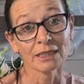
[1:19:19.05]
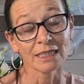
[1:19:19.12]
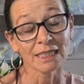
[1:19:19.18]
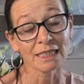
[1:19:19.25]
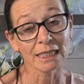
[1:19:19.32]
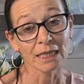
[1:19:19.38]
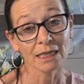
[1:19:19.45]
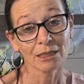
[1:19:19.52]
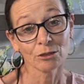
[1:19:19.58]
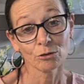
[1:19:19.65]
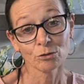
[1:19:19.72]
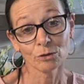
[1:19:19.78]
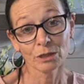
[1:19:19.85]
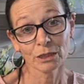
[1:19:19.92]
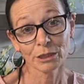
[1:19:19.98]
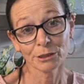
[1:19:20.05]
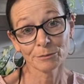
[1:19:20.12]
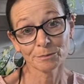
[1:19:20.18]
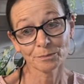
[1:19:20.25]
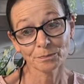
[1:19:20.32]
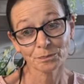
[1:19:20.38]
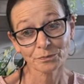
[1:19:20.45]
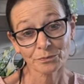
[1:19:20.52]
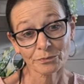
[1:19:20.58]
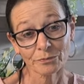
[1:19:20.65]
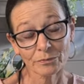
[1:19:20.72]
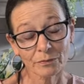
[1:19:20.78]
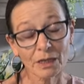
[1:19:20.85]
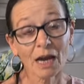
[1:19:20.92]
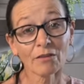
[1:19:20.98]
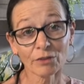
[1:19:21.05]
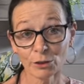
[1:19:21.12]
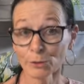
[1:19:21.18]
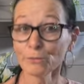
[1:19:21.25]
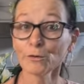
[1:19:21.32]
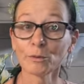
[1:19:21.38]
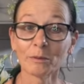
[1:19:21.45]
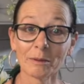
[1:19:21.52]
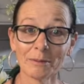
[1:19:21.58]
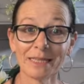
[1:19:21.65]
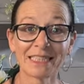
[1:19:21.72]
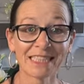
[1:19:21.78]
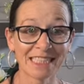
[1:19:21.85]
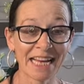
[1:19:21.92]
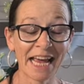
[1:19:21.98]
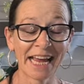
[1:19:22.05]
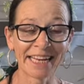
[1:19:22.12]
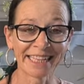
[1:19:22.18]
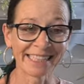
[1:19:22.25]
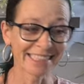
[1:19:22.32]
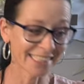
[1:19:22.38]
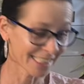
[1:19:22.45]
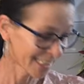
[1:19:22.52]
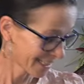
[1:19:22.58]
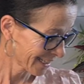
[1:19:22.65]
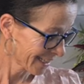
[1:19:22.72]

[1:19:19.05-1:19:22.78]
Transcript: So I've learnt from my mistakes.